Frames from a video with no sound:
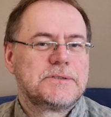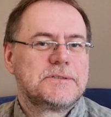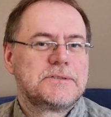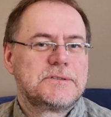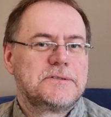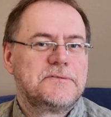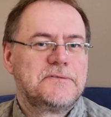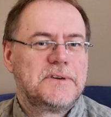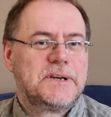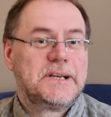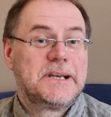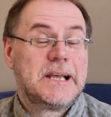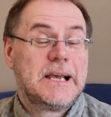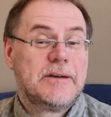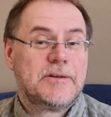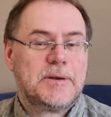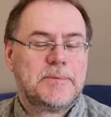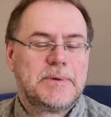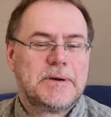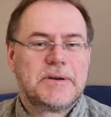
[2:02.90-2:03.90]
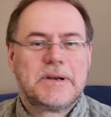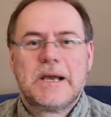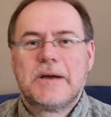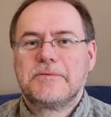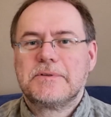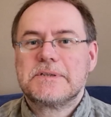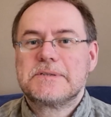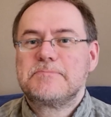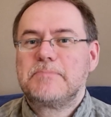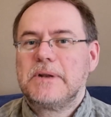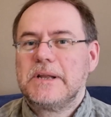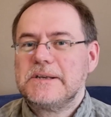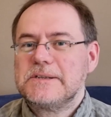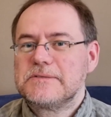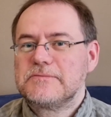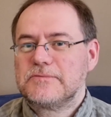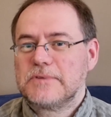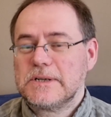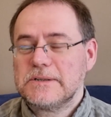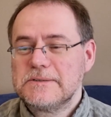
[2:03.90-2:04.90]
to find out about how this
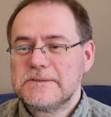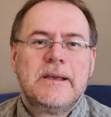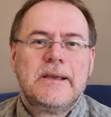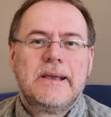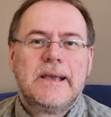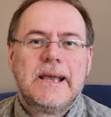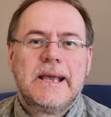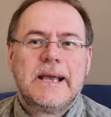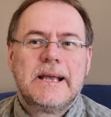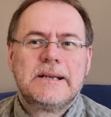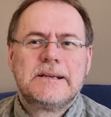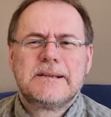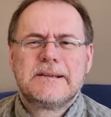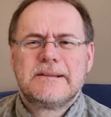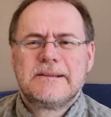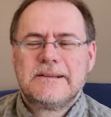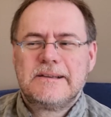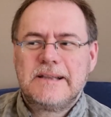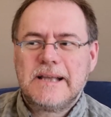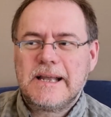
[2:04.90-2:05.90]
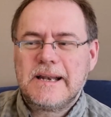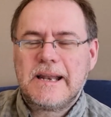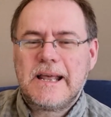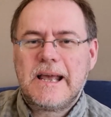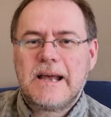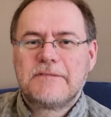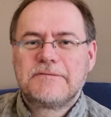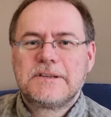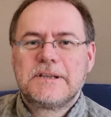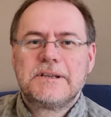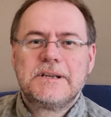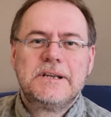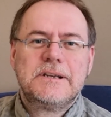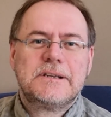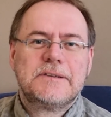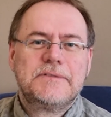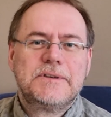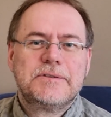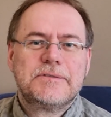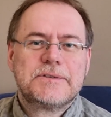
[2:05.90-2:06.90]
place runs. And then after the
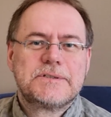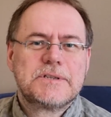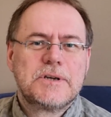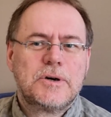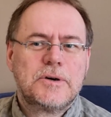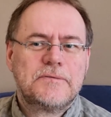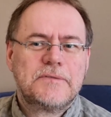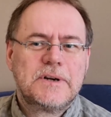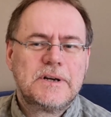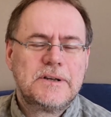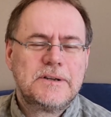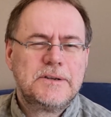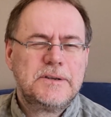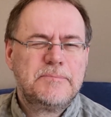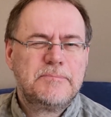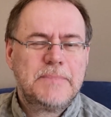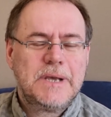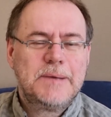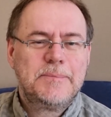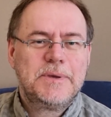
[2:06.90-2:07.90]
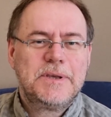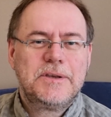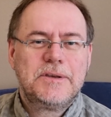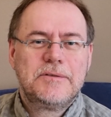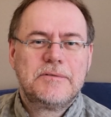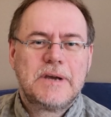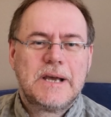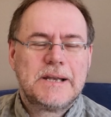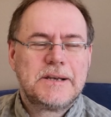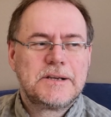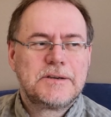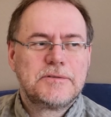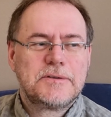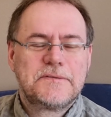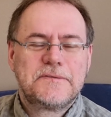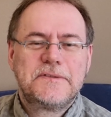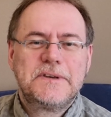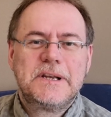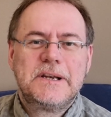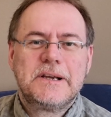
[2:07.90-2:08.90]
interview is over and maybe you had a good
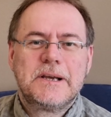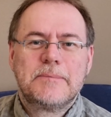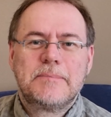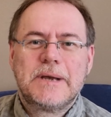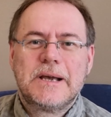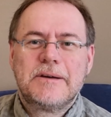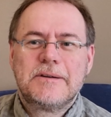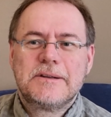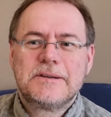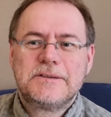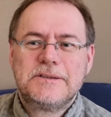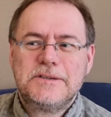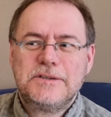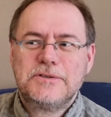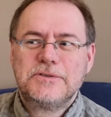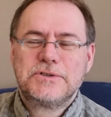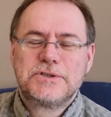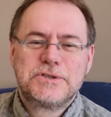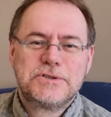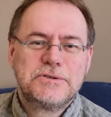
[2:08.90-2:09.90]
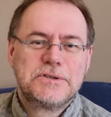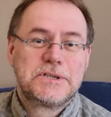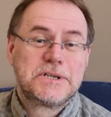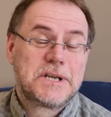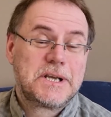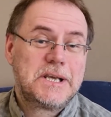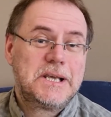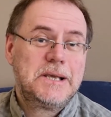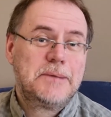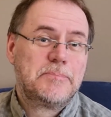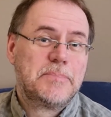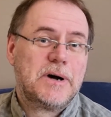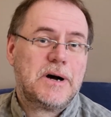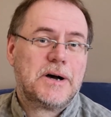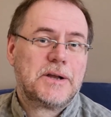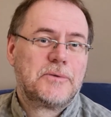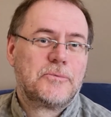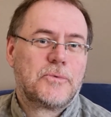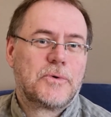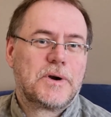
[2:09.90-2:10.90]
feeling about it, you should keep
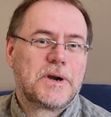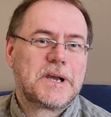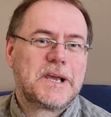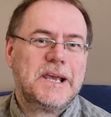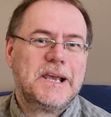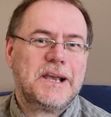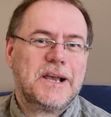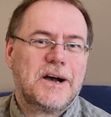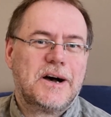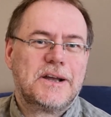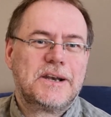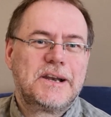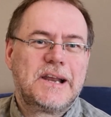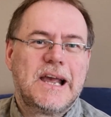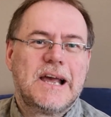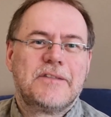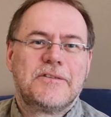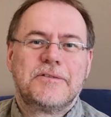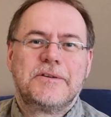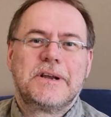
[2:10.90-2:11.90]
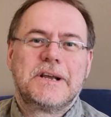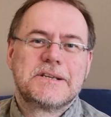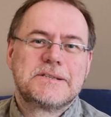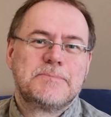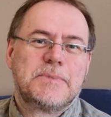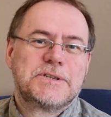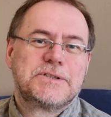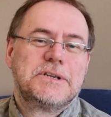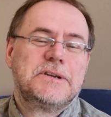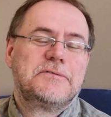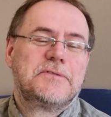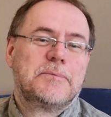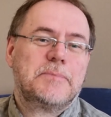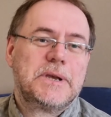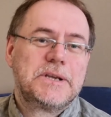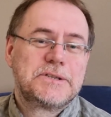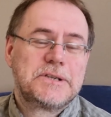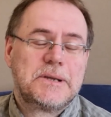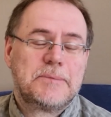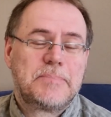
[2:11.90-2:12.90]
on working on gathering as much
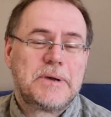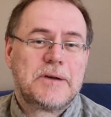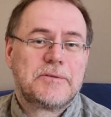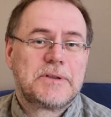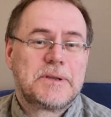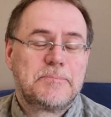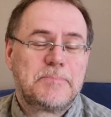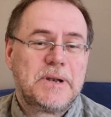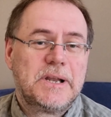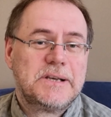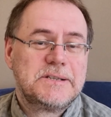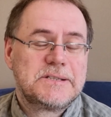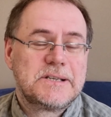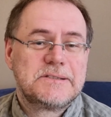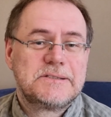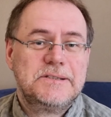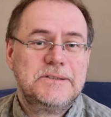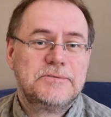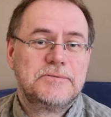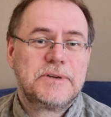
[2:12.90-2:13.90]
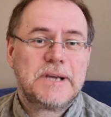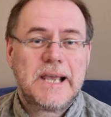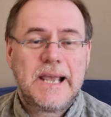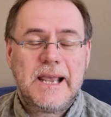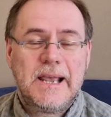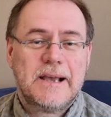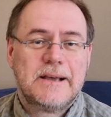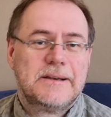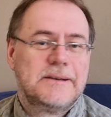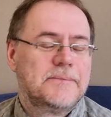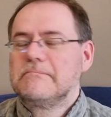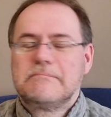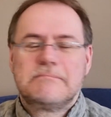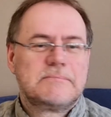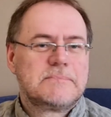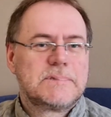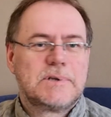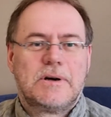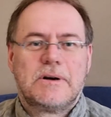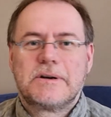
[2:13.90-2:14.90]
information about the place as you can,
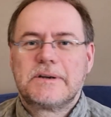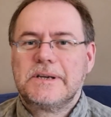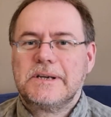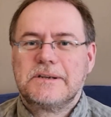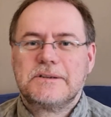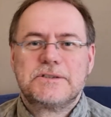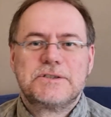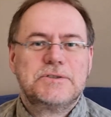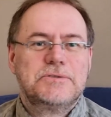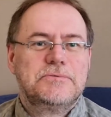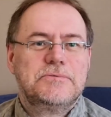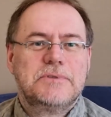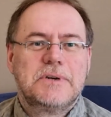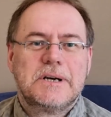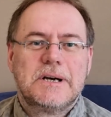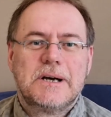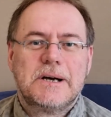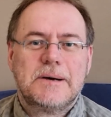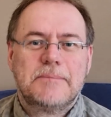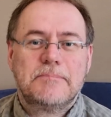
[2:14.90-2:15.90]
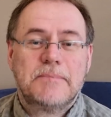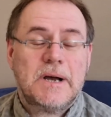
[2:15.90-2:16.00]
talking to